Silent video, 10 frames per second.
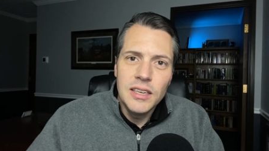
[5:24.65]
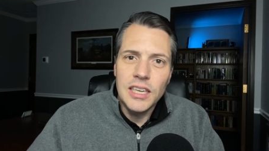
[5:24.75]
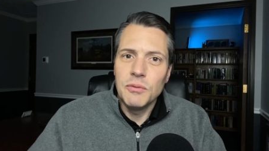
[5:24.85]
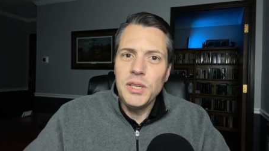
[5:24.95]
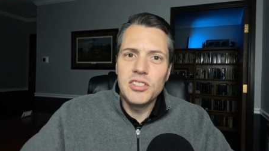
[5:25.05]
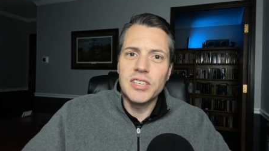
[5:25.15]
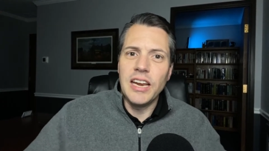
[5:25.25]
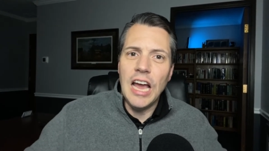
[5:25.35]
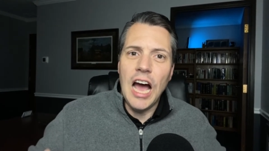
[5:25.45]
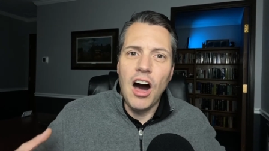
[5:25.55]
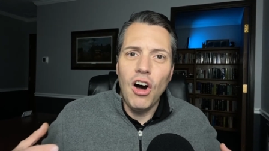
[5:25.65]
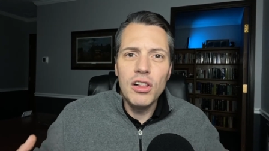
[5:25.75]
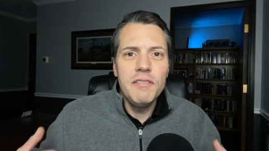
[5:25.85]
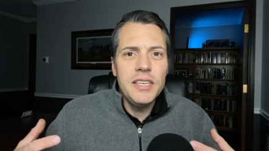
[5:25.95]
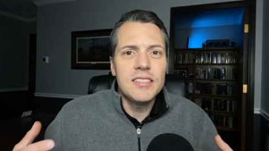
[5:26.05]
And we say
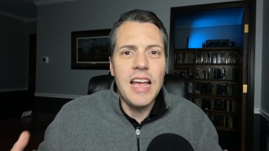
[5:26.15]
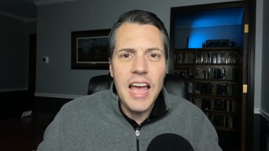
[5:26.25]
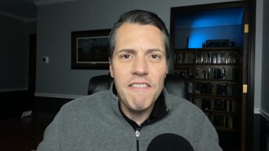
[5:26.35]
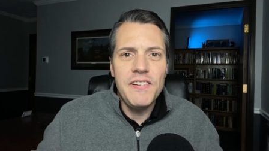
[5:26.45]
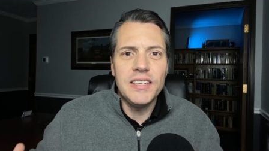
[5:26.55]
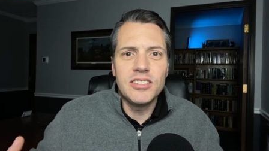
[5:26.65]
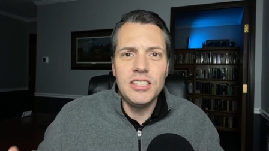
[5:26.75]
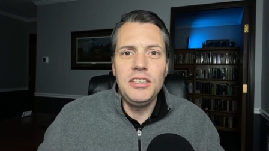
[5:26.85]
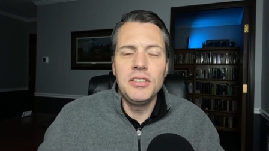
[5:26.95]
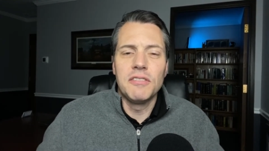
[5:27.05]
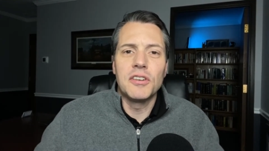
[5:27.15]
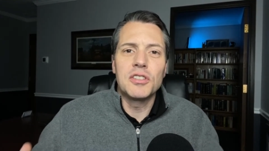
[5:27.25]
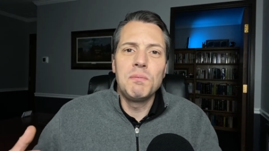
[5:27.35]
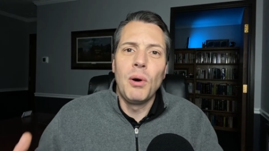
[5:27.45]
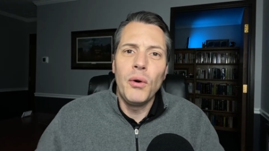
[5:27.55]
all of this evidence in the
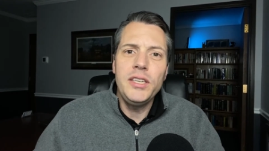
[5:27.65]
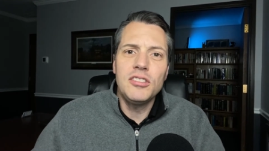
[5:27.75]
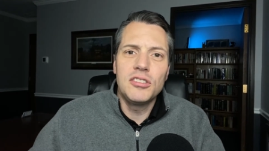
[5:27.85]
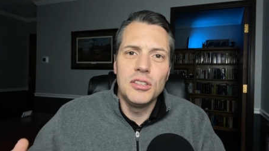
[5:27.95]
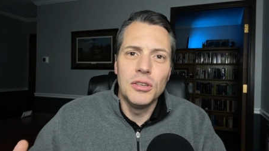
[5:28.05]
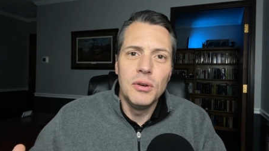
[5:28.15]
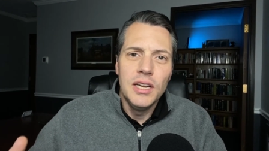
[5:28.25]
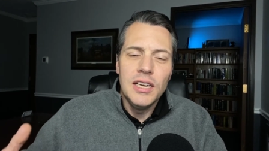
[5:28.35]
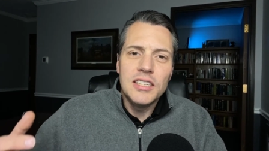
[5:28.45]
universe points to